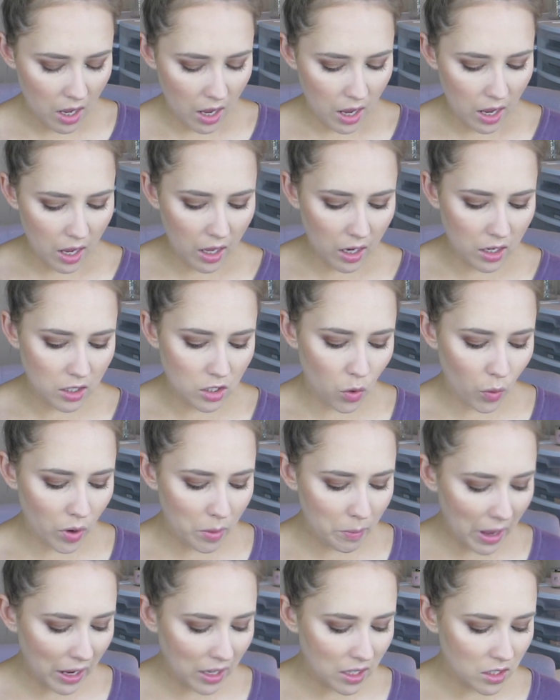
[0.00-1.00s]
And
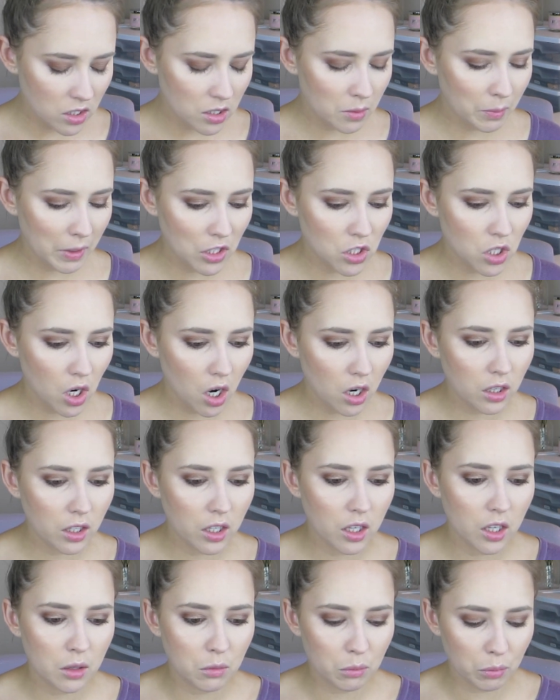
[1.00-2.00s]
going back into my
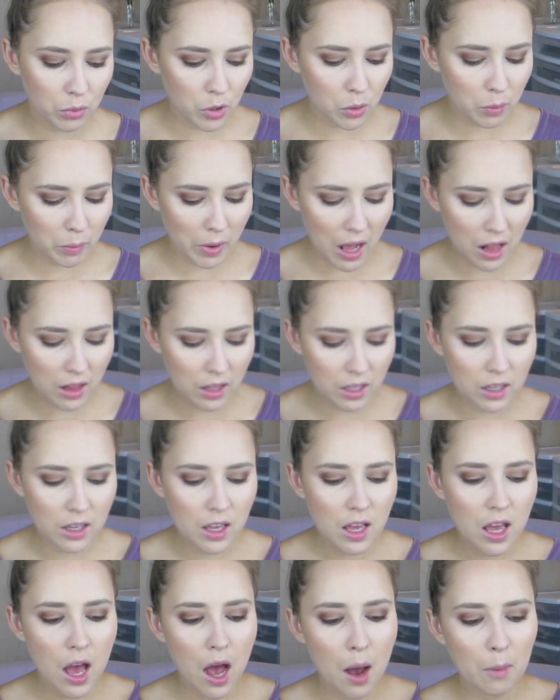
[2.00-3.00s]
Tartelette in Bloom palette,
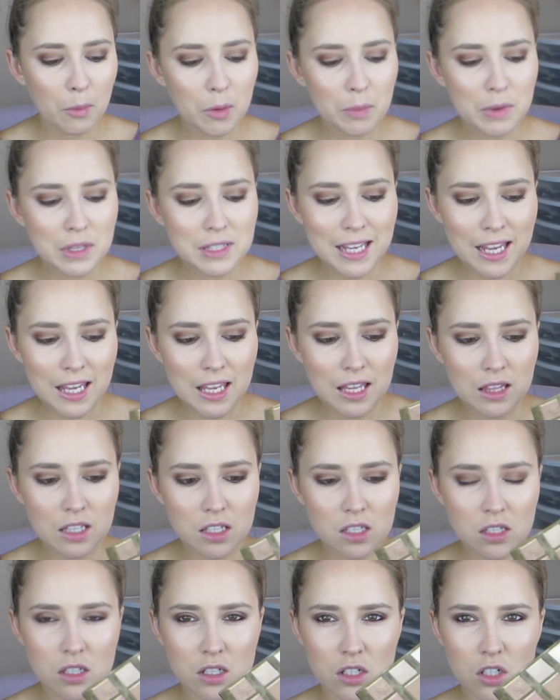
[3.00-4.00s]
I'm going to be taking
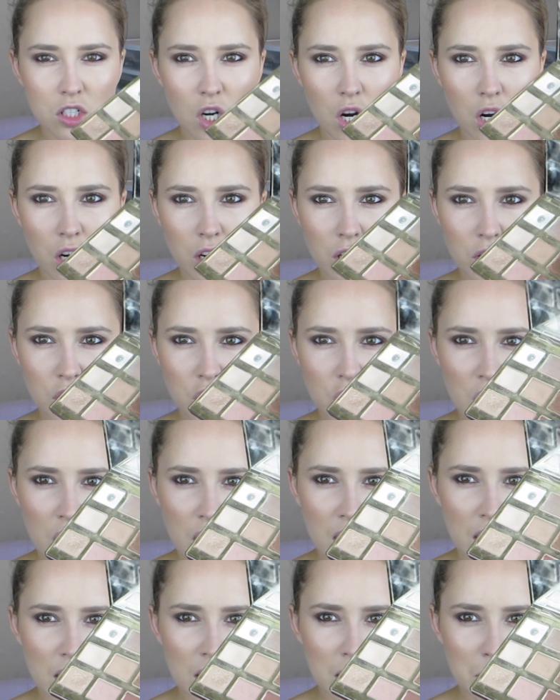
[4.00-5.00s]
this dark
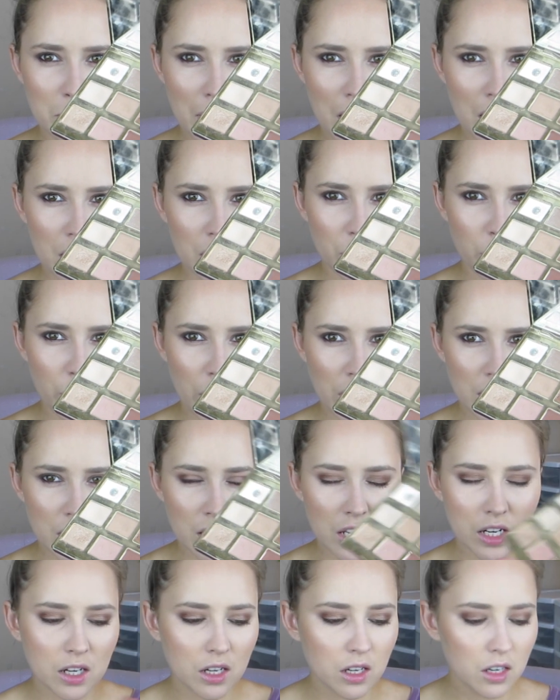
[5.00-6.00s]
shade in the palette right
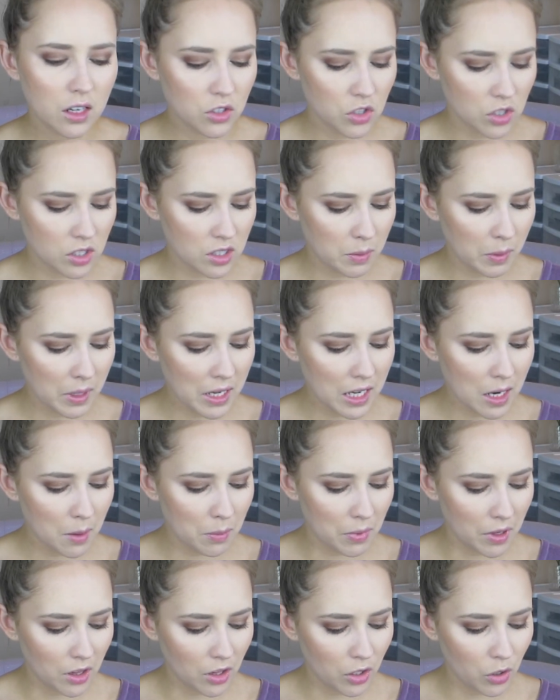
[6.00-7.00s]
here, just picking up
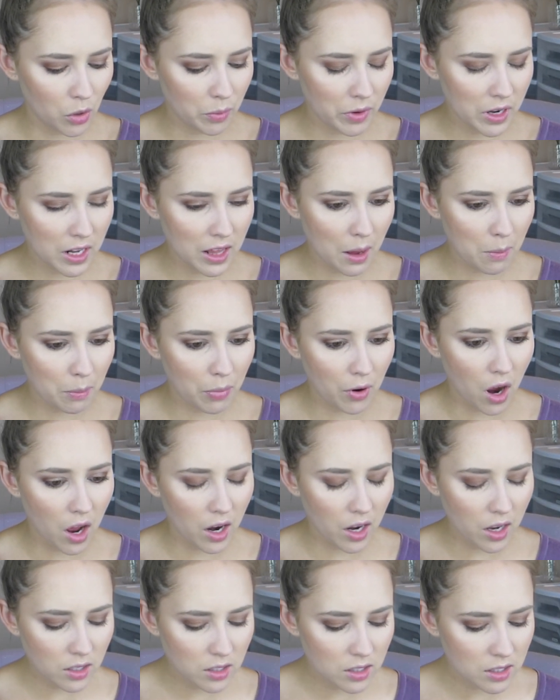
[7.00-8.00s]
a little bit of that
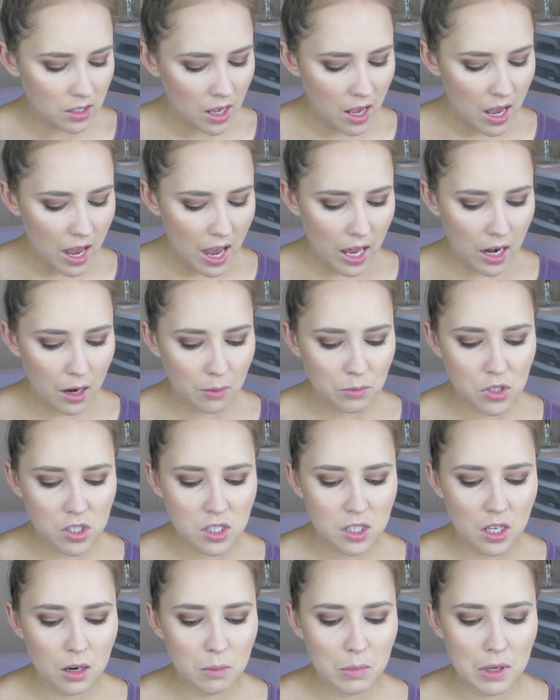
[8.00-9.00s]
product. And I'm
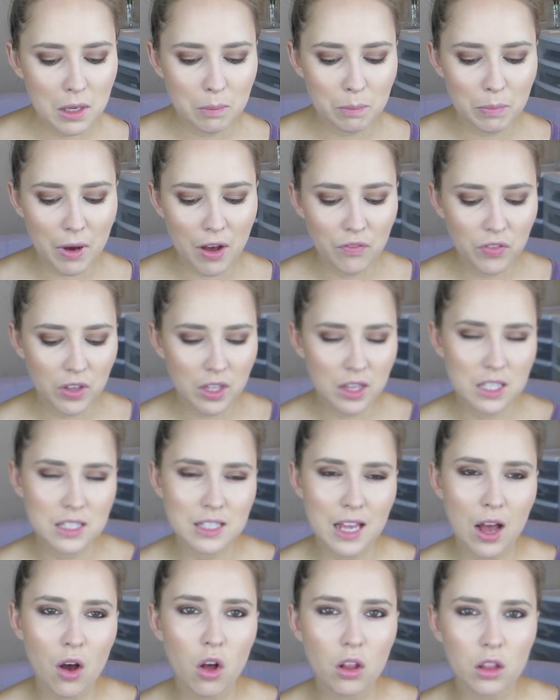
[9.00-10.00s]
just going to be buffing this
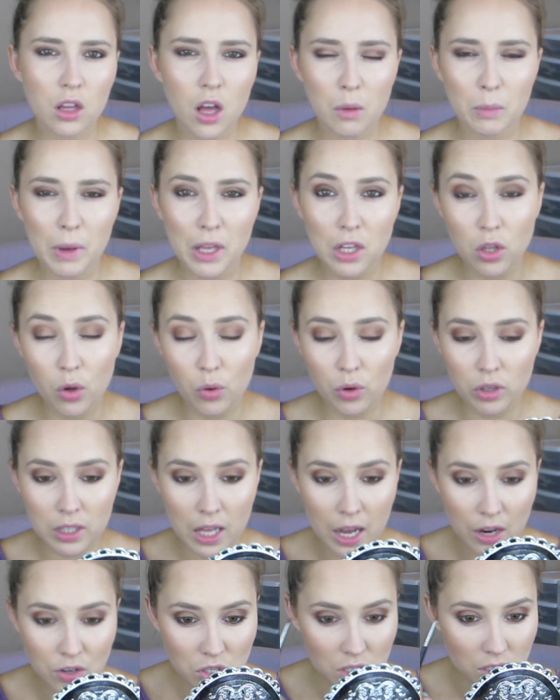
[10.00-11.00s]
out along my lower
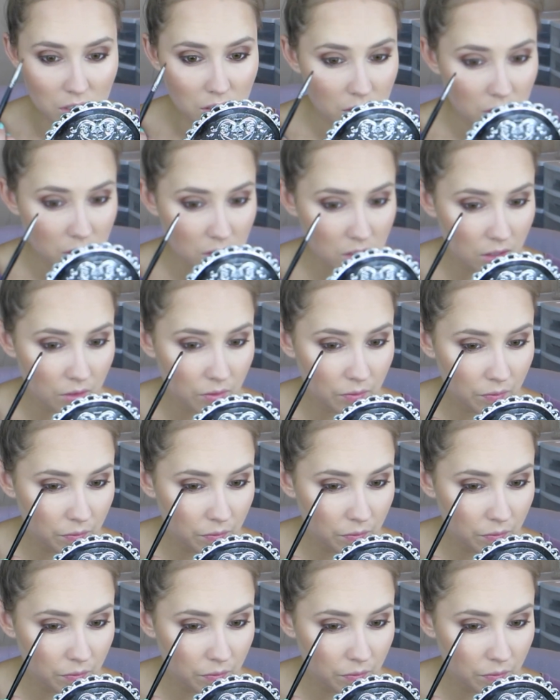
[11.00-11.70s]
lashes.